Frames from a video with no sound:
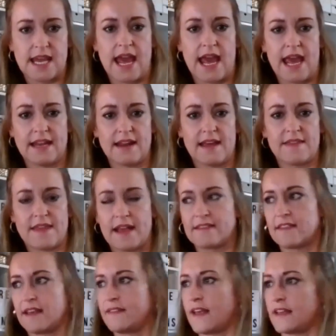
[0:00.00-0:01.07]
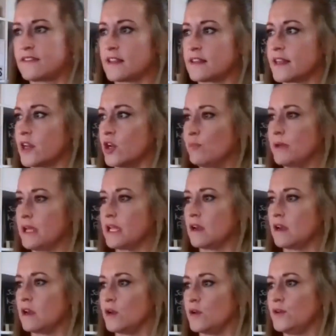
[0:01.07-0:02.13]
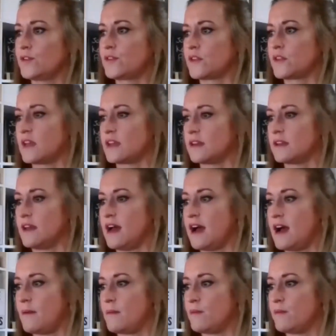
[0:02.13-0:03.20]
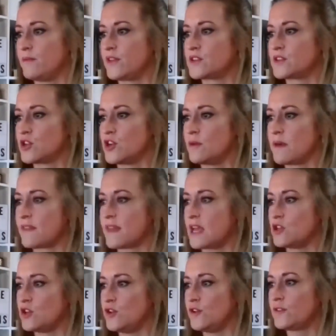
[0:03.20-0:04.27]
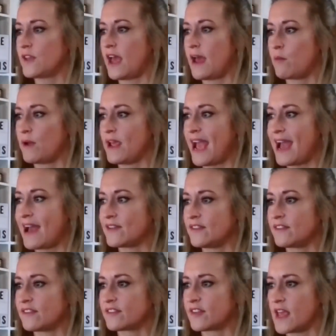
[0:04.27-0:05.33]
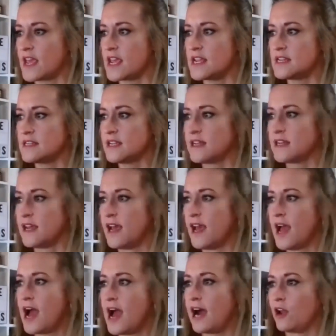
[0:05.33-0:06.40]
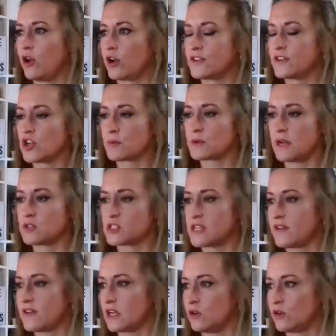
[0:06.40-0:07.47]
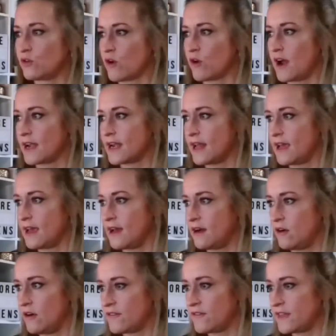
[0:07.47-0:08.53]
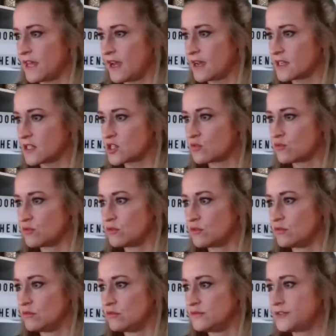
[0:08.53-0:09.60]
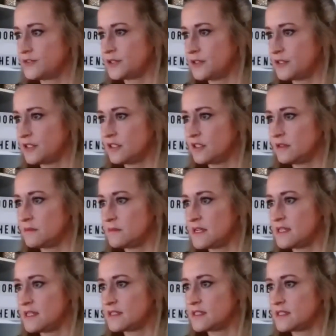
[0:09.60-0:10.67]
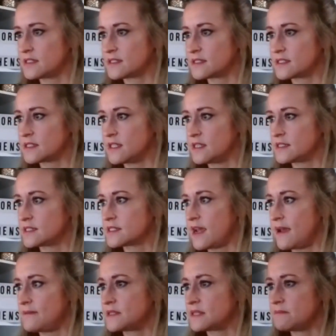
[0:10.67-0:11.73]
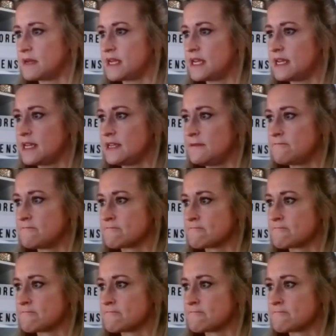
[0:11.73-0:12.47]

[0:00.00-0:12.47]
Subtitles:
And that's a little bit loose, and the term that they use, and we haven't seen a lot of interpret. I'm just having a look right now of the actual term. It's escaped me.